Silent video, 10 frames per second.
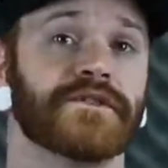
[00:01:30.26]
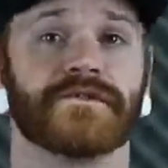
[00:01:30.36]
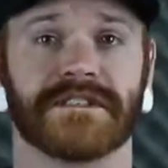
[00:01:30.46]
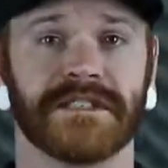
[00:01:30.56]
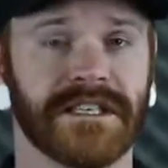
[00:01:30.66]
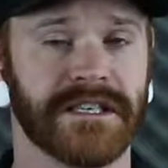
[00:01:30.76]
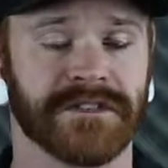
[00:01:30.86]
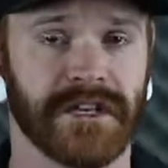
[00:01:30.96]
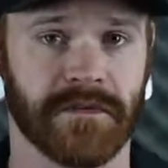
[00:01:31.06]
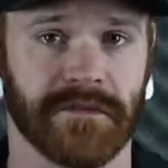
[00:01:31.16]
used a DD
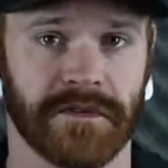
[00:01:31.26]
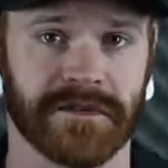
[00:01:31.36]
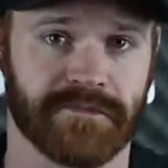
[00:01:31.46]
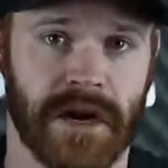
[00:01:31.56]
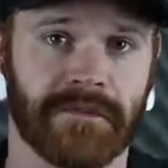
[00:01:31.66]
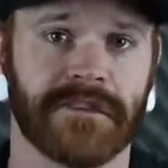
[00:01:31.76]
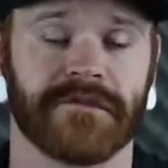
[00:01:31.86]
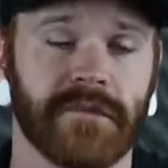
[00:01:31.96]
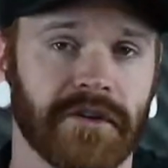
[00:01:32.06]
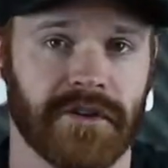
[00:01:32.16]
subwoofer is probably
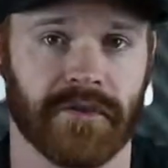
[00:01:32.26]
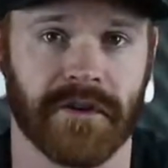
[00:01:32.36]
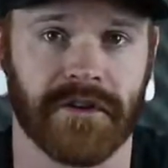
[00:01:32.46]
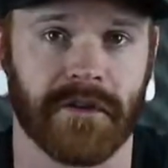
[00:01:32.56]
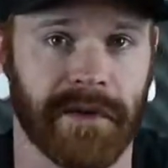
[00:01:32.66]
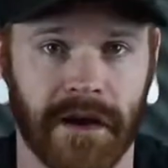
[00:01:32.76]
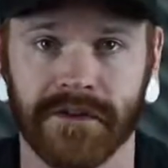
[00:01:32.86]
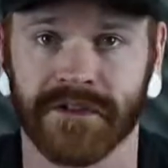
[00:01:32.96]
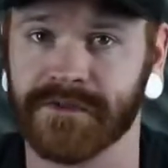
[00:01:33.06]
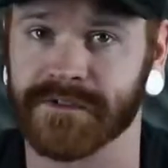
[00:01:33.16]
familiar with our power
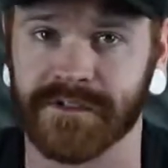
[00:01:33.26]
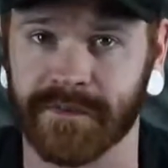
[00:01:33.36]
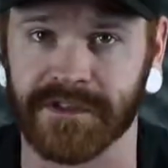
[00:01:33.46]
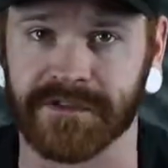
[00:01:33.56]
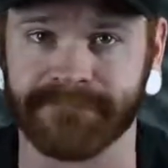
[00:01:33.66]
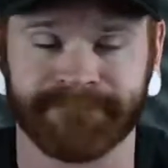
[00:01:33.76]
tune suspension,